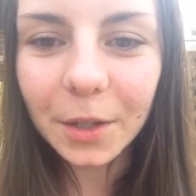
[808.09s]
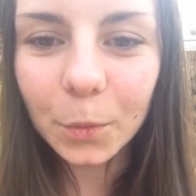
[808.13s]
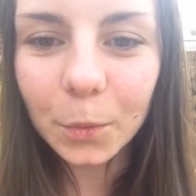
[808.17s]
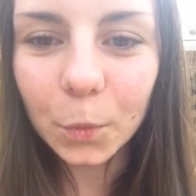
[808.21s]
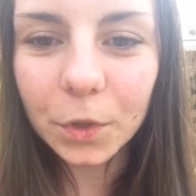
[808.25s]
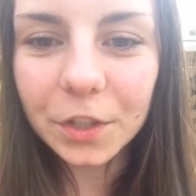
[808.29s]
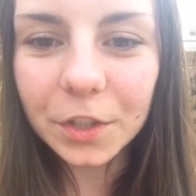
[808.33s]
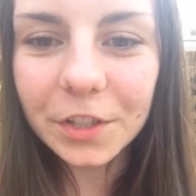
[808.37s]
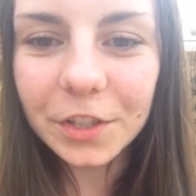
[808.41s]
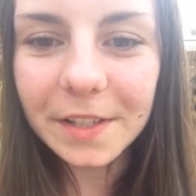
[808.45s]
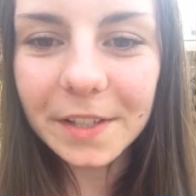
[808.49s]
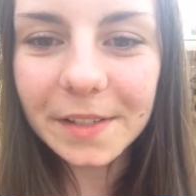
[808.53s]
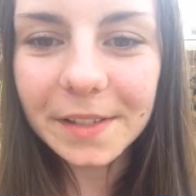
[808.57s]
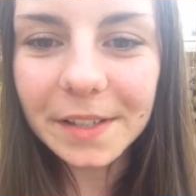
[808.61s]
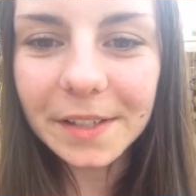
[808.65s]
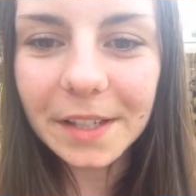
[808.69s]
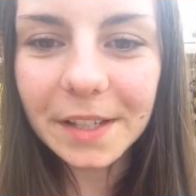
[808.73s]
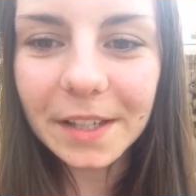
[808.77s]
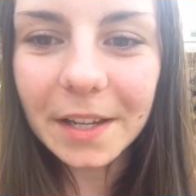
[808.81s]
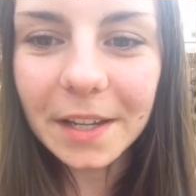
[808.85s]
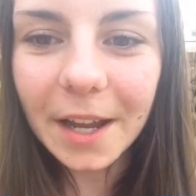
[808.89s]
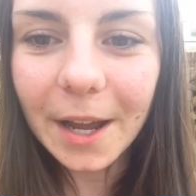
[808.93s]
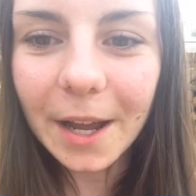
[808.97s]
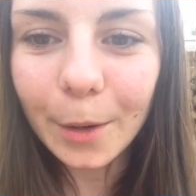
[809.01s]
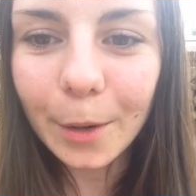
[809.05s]
We just
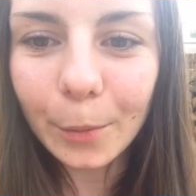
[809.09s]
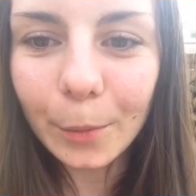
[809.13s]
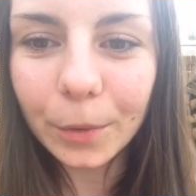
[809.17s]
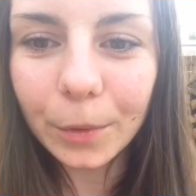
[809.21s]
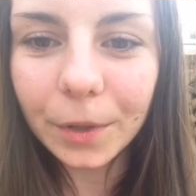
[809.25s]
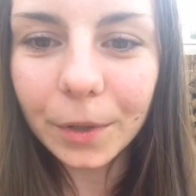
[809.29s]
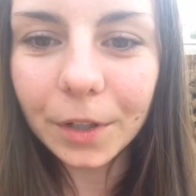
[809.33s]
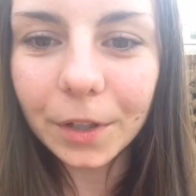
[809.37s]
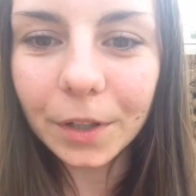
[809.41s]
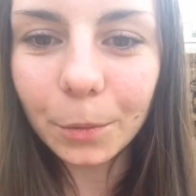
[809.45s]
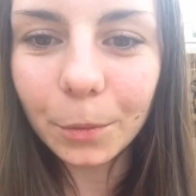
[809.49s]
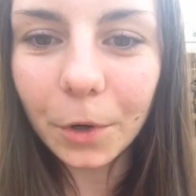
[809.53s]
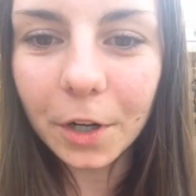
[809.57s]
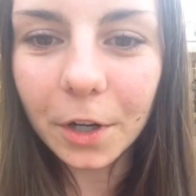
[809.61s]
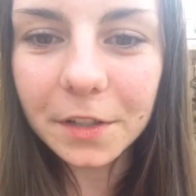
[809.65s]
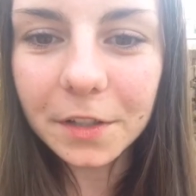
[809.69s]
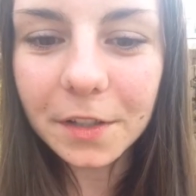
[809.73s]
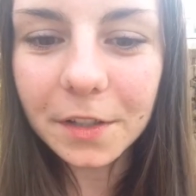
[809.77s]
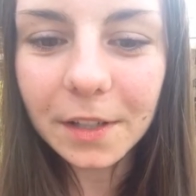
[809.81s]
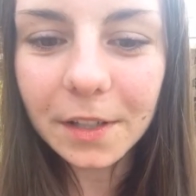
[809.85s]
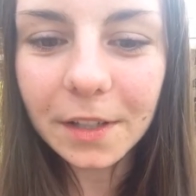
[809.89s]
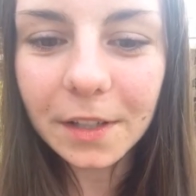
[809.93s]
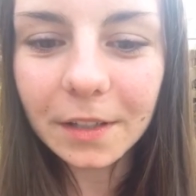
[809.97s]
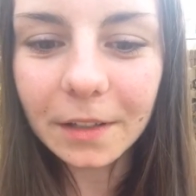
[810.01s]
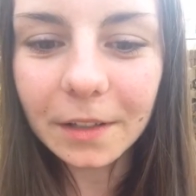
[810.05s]
eat how we want
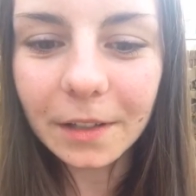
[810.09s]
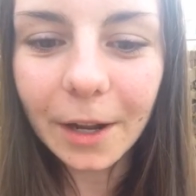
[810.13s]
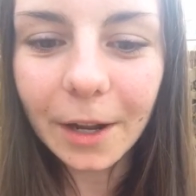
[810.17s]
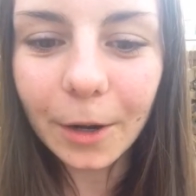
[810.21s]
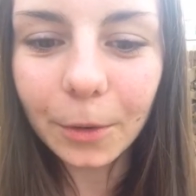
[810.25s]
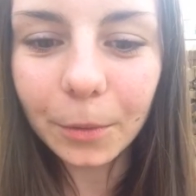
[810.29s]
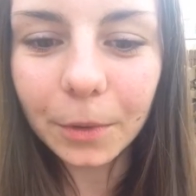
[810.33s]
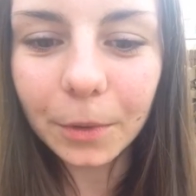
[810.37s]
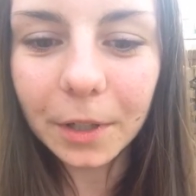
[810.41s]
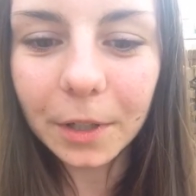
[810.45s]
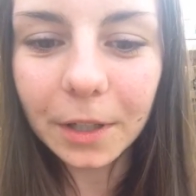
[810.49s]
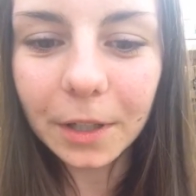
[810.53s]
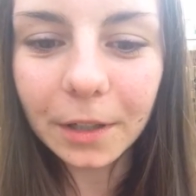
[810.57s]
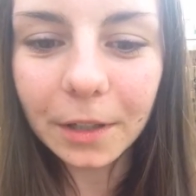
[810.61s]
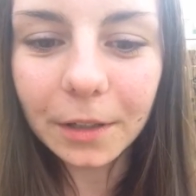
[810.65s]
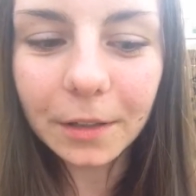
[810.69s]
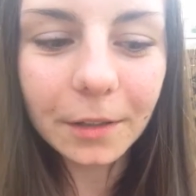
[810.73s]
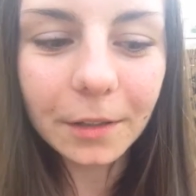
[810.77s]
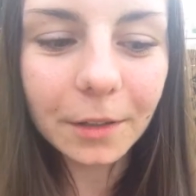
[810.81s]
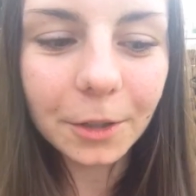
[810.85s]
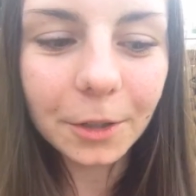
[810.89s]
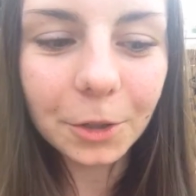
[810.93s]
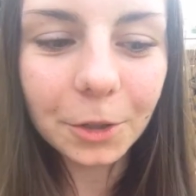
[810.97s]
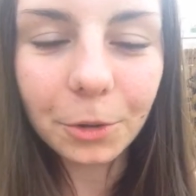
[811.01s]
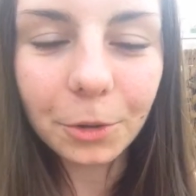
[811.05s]
to eat and how we
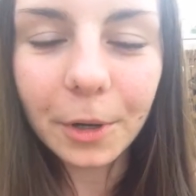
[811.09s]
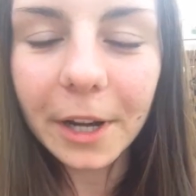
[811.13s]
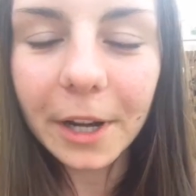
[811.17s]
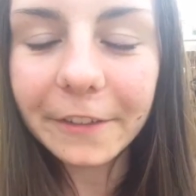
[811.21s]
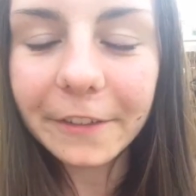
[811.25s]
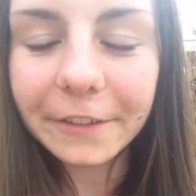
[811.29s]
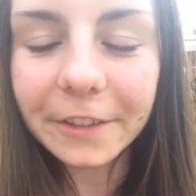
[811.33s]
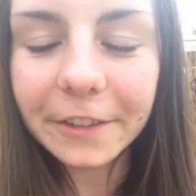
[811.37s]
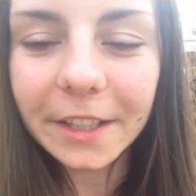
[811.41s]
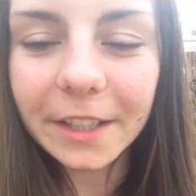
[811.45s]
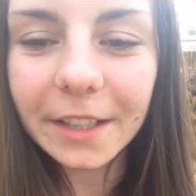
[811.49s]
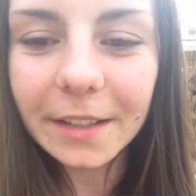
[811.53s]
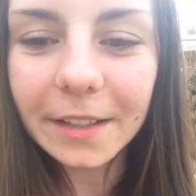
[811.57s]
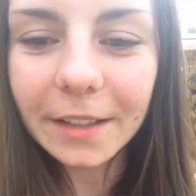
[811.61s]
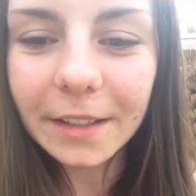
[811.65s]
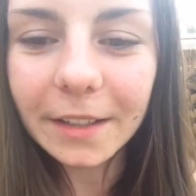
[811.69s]
crave it.